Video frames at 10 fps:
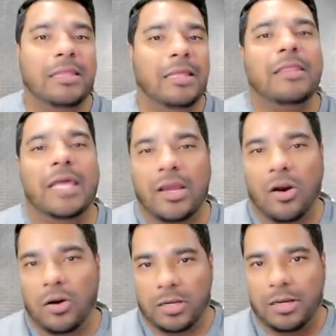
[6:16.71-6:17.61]
They
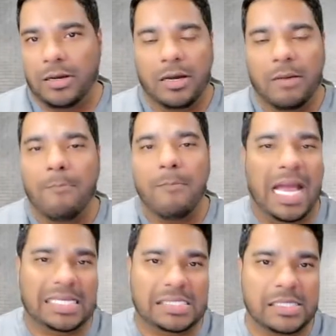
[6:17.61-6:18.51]
are a, a
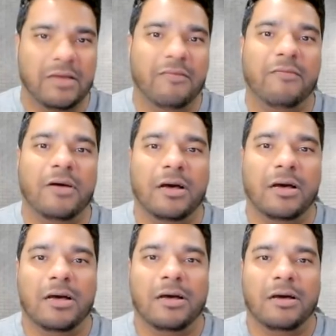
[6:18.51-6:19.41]
massive
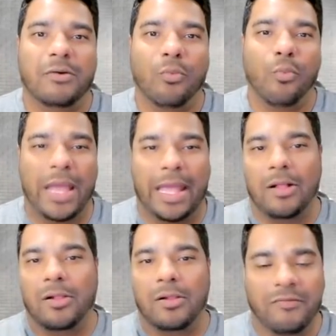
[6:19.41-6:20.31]
uh, a
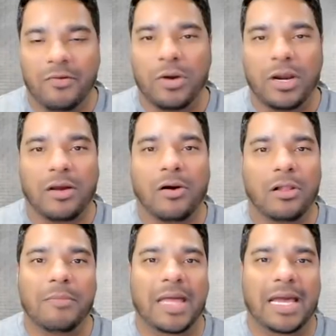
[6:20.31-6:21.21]
whale, if you want to
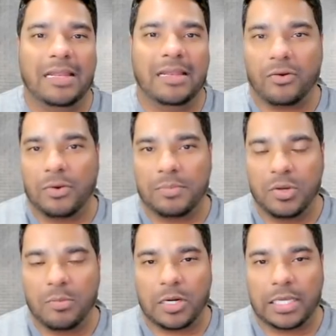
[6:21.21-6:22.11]
call them that, in the
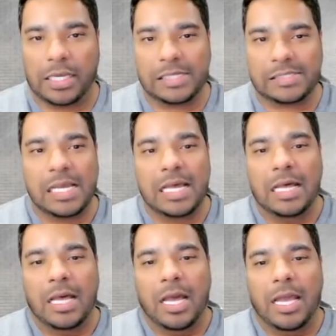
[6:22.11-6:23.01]
crypto market, guys.
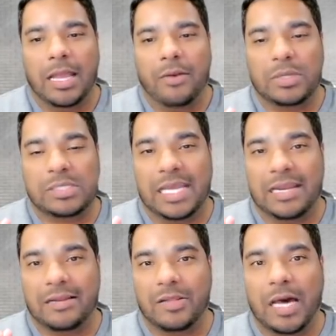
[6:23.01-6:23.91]
And once again,
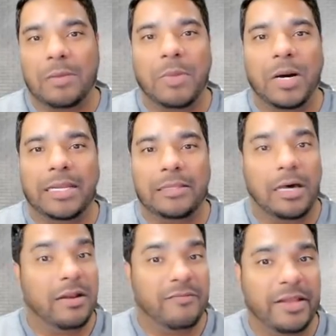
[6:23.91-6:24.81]
a lot of money, a
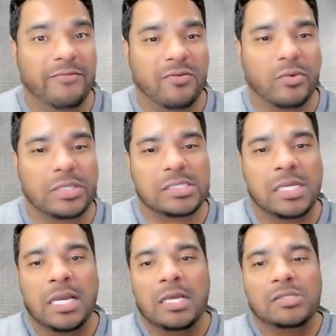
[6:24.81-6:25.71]
lot of influence.
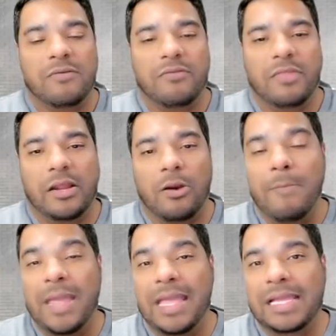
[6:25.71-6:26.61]
So if they're
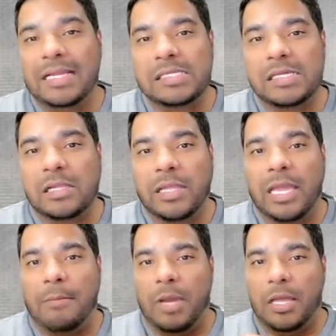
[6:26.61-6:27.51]
making this
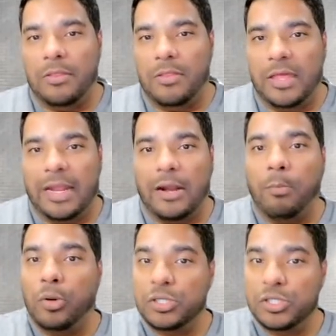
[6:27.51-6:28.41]
claim and they're
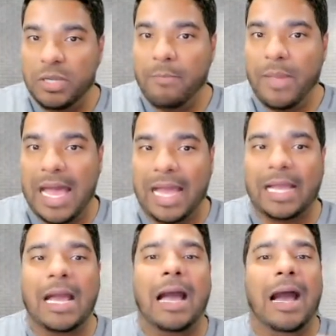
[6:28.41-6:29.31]
pushing back,
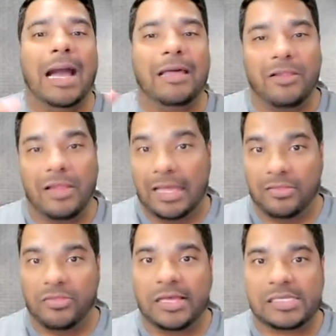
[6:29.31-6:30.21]
I
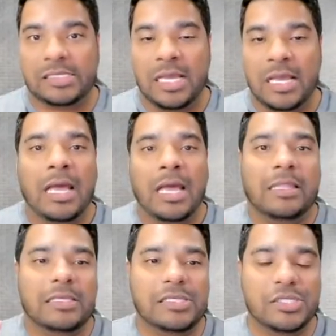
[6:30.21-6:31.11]
like this.
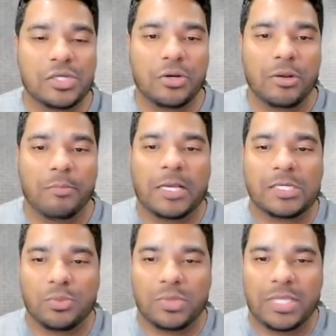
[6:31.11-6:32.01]
This is good
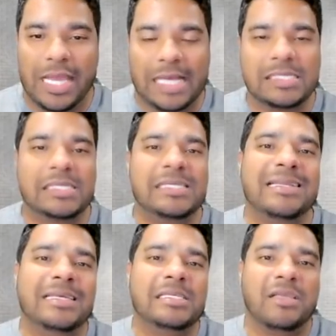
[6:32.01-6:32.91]
because the S E C
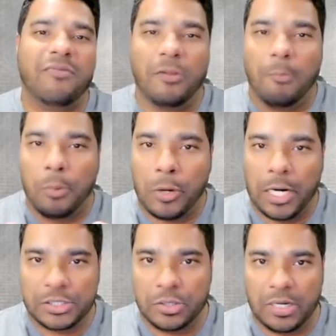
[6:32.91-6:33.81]
needs to feel
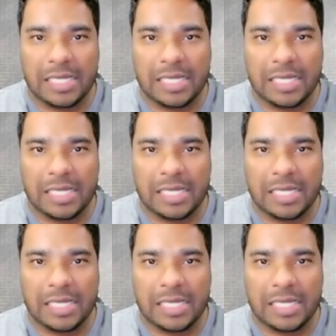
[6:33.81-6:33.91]
pressure.